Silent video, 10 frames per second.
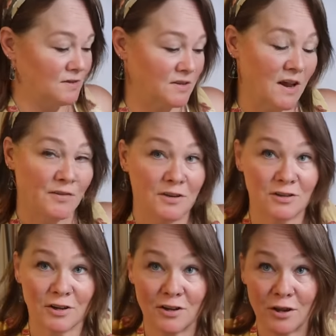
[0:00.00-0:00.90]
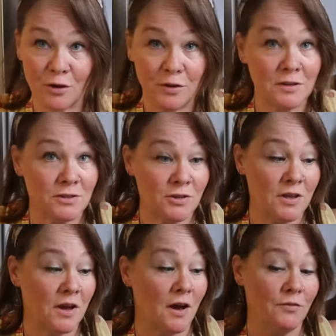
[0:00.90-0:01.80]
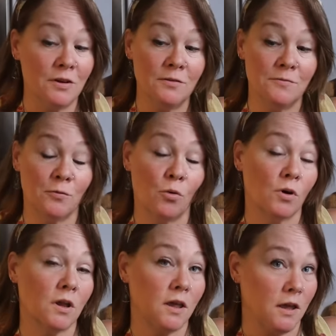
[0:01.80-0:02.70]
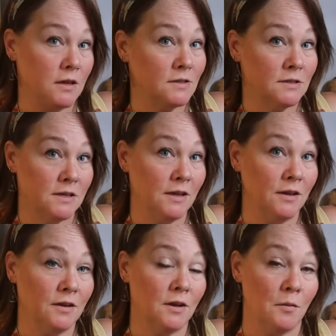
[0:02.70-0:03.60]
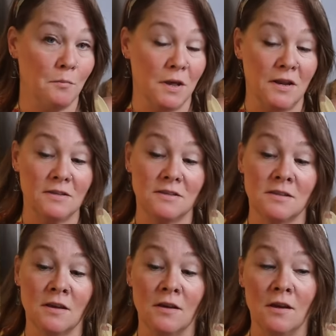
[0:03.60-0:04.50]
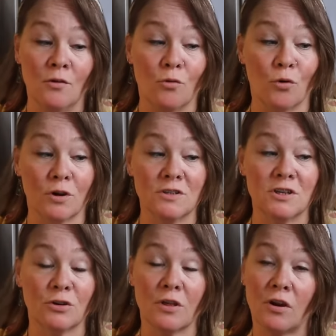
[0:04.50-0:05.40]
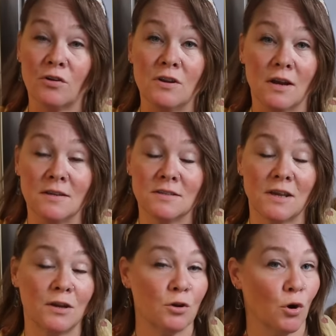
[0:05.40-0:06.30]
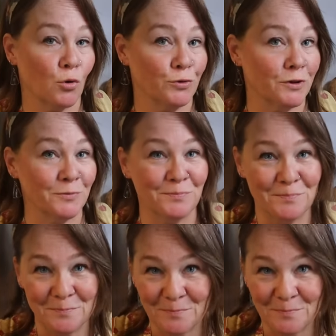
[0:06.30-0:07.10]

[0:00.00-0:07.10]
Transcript: So now these are going to go into the oven for eighteen minutes or until they are nice and golden.